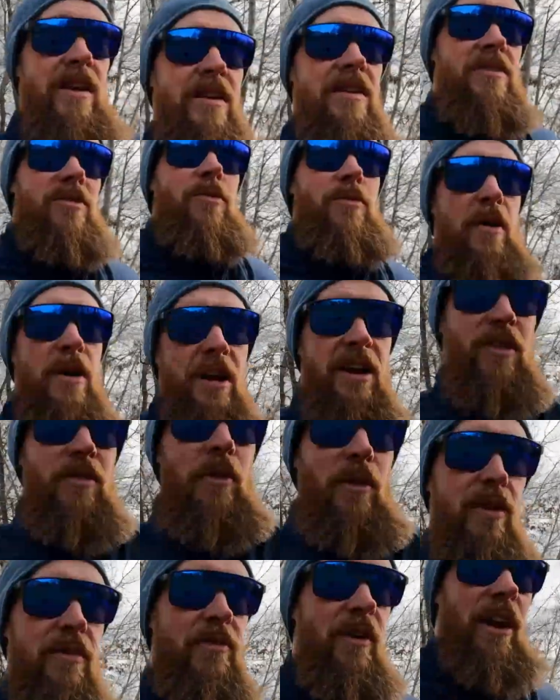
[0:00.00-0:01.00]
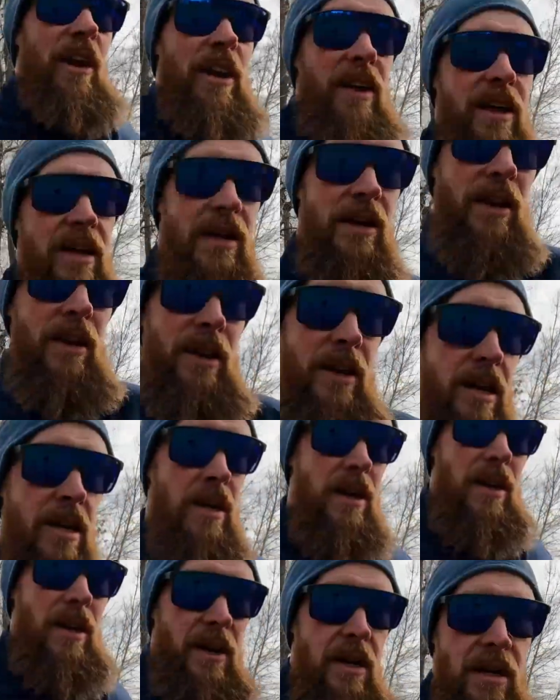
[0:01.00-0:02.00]
this is where it gets really fun.
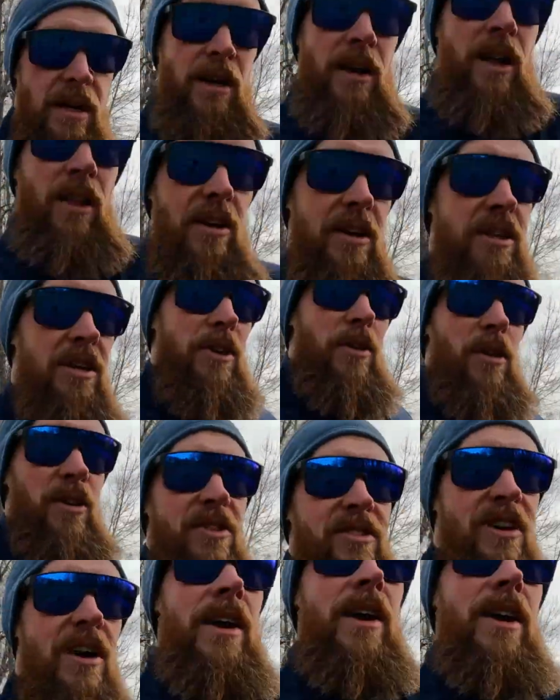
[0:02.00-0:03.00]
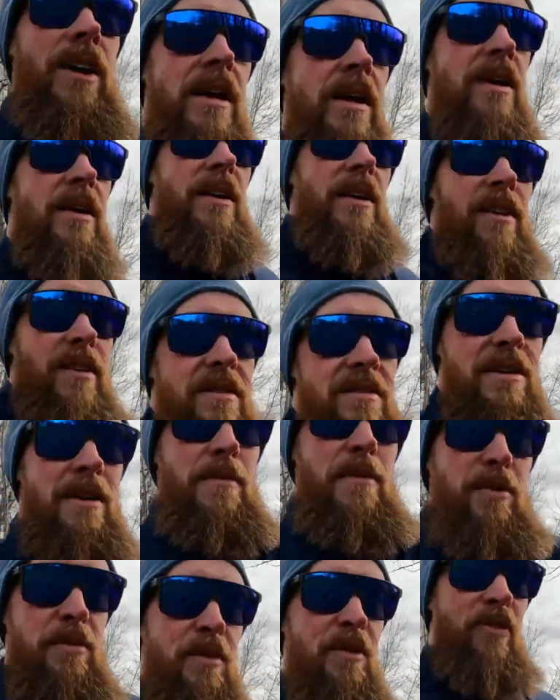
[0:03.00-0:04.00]
I'll look at the course,
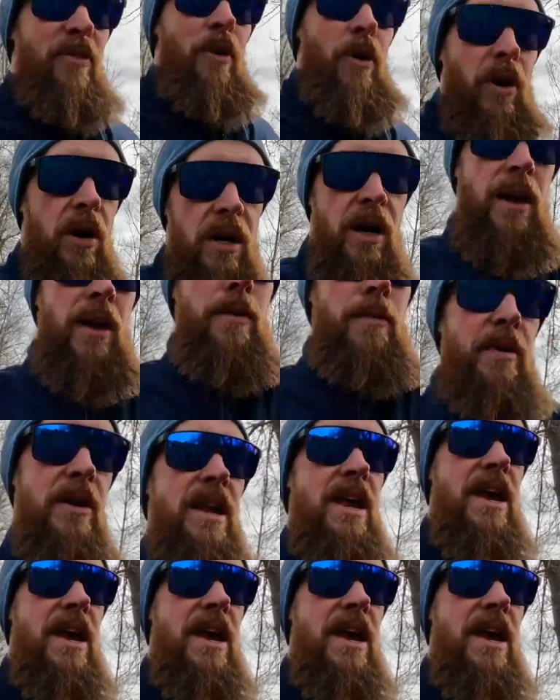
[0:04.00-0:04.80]
same as before, but